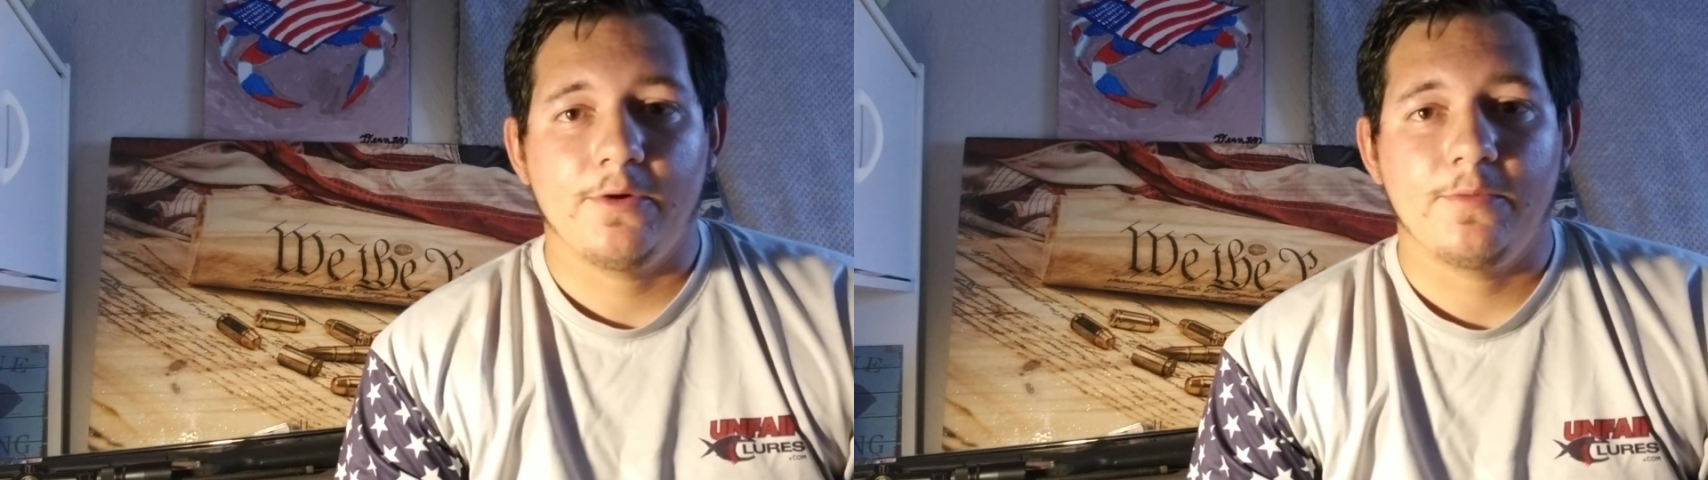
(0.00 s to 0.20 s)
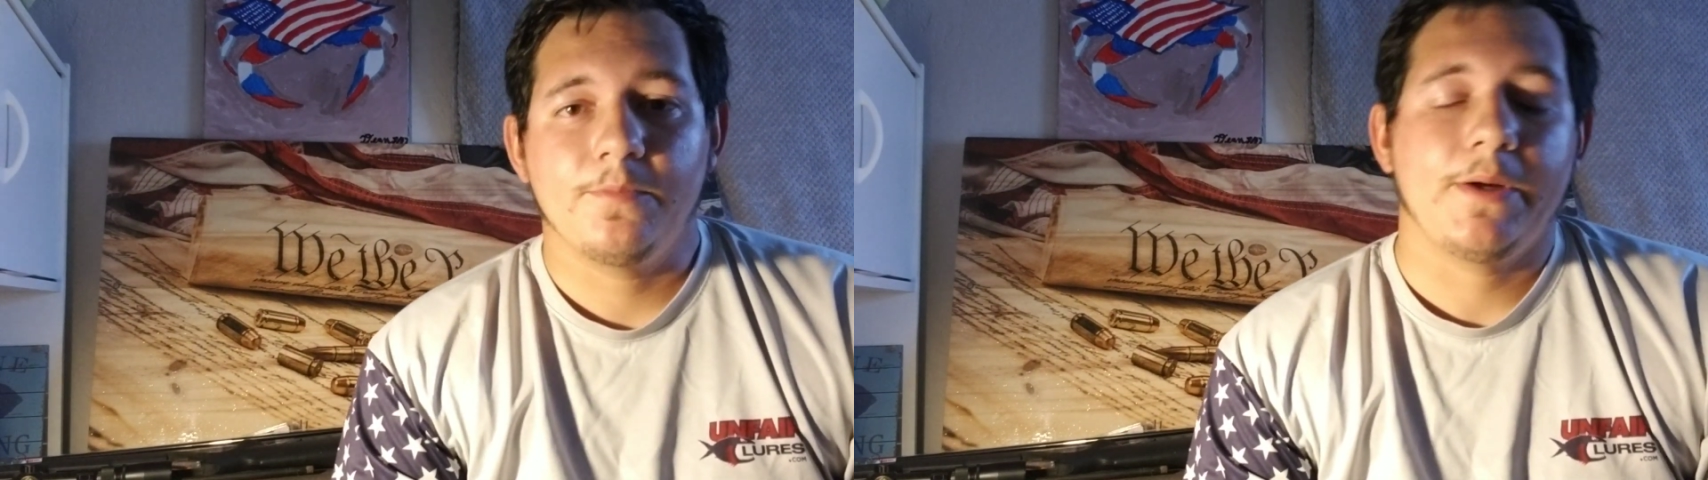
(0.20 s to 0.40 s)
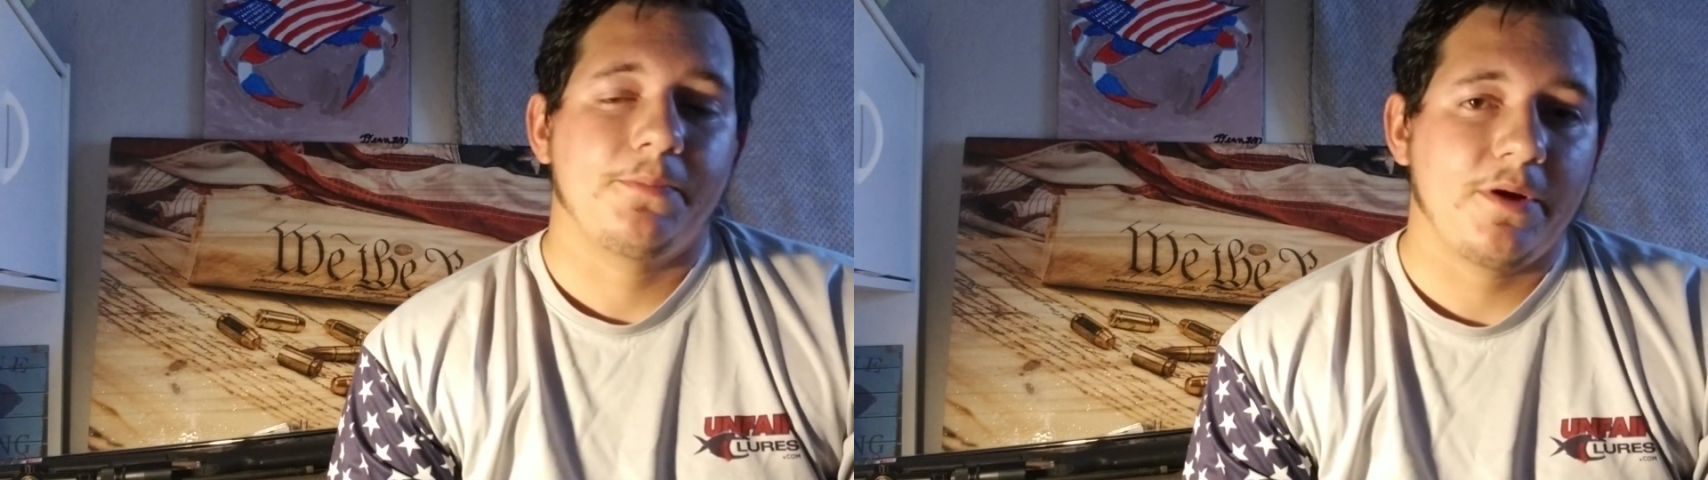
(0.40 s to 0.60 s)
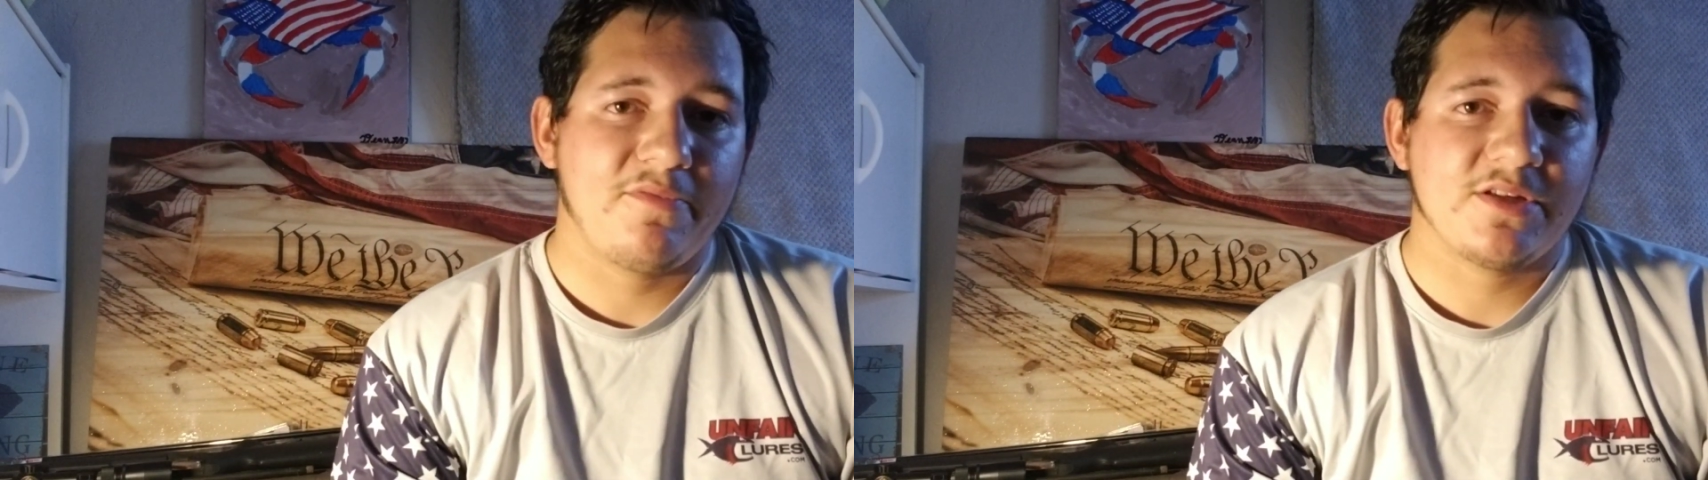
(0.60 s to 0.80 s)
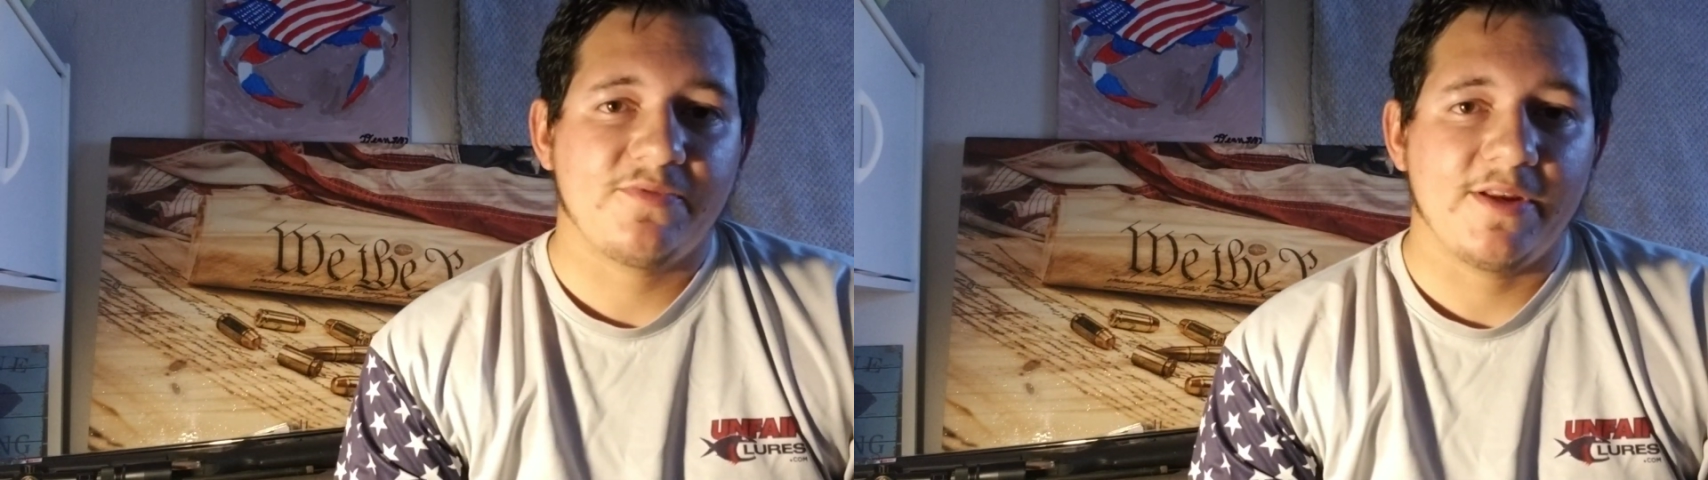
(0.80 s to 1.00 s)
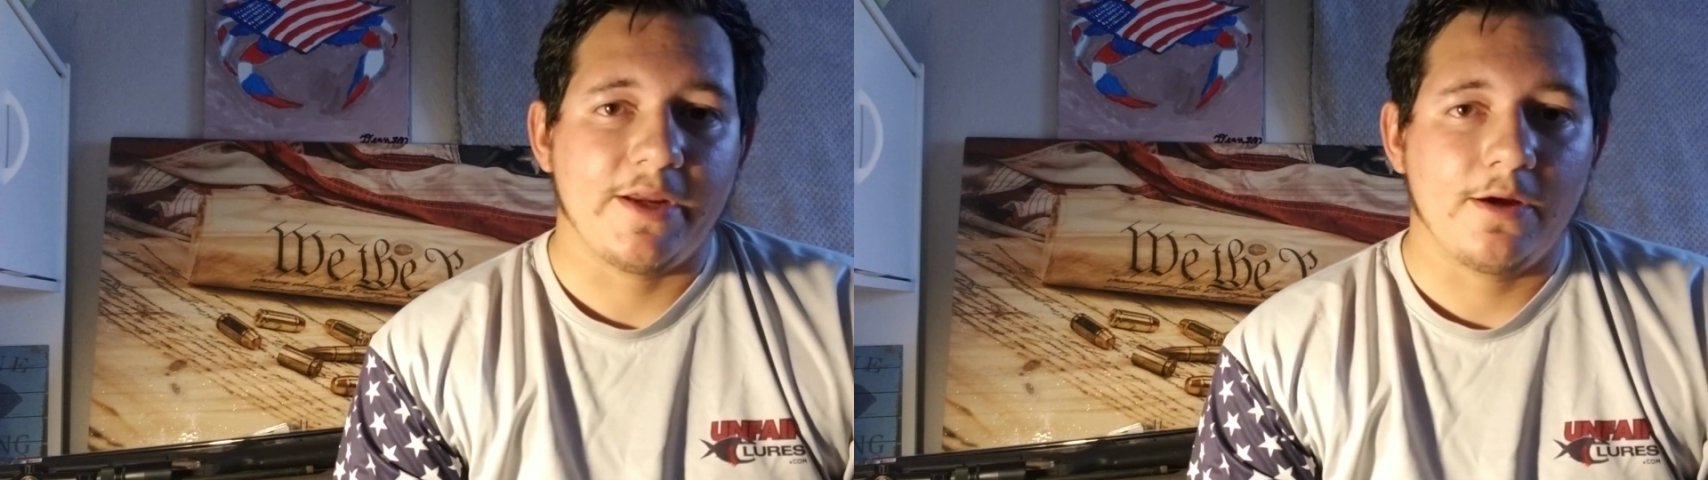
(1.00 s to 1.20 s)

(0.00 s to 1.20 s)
my previous video,